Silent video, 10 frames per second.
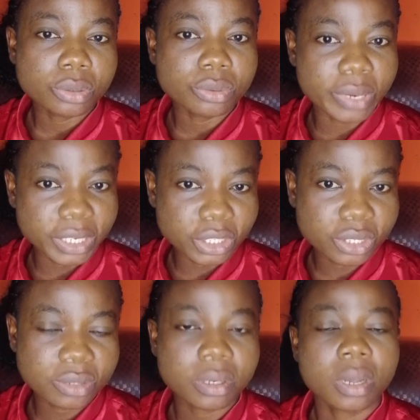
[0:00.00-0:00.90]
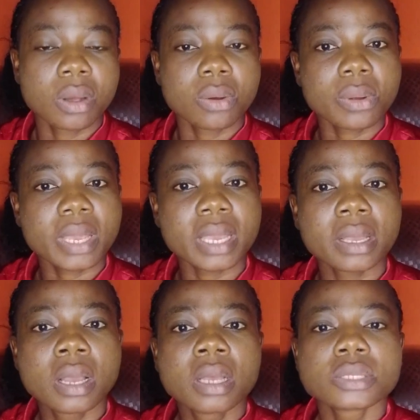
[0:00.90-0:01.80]
range.
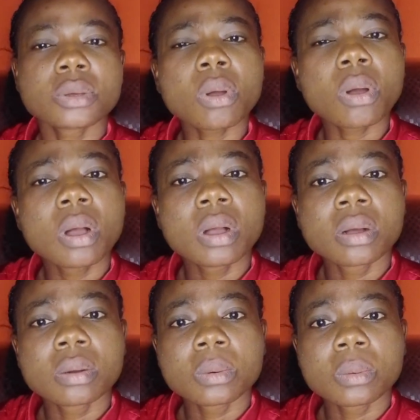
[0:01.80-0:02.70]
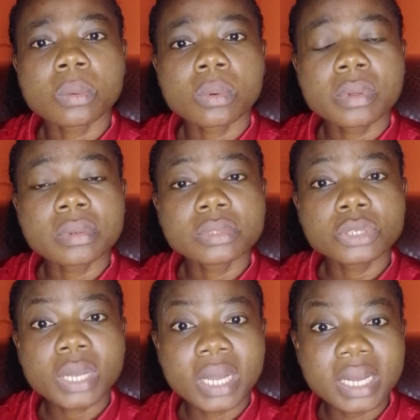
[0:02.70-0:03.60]
Okay, so
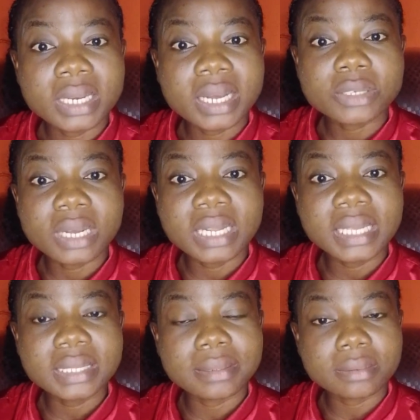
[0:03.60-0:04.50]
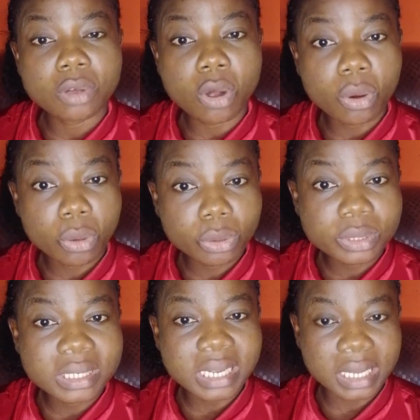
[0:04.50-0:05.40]
you can actually conclude
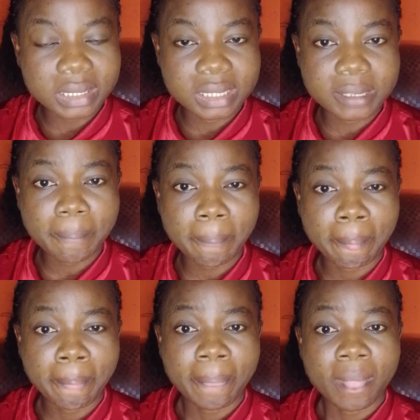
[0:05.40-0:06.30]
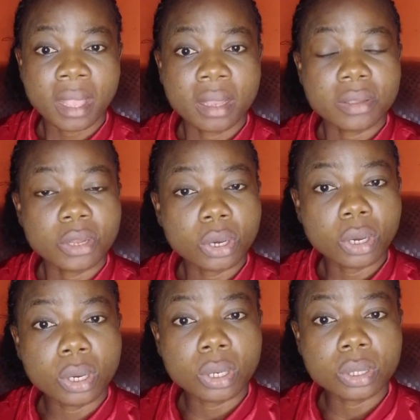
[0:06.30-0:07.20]
that
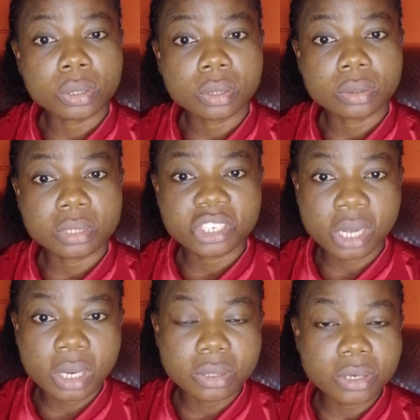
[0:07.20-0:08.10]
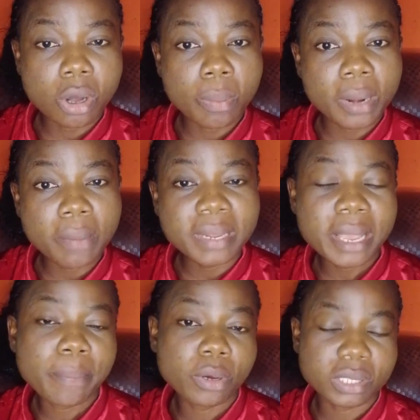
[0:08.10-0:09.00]
your child, or probably
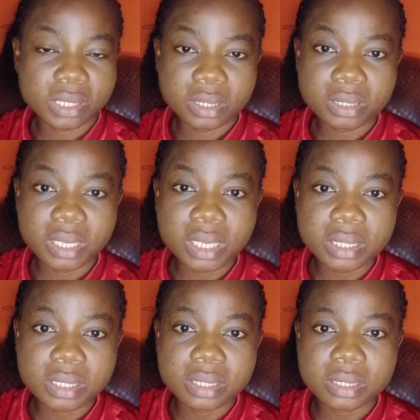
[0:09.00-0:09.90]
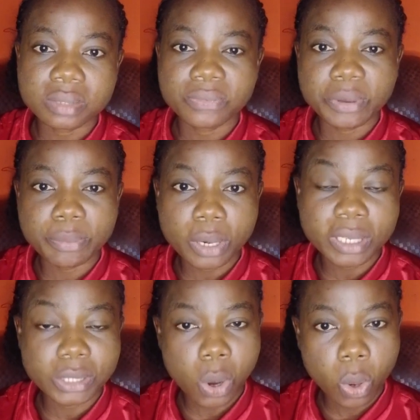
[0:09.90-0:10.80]
a person, is febrile,
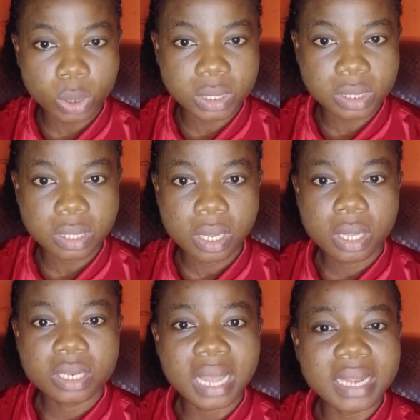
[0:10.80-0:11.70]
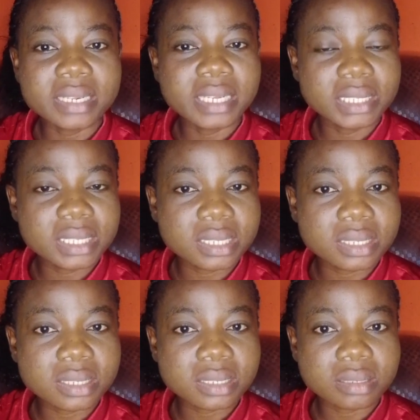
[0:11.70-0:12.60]
is hot, and
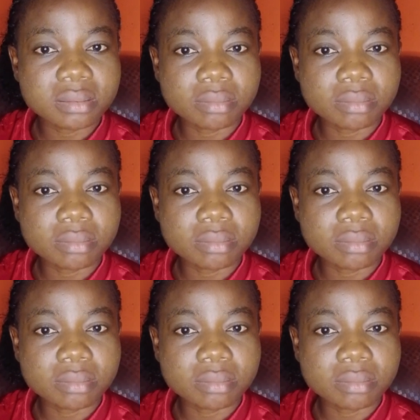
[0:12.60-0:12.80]
needs,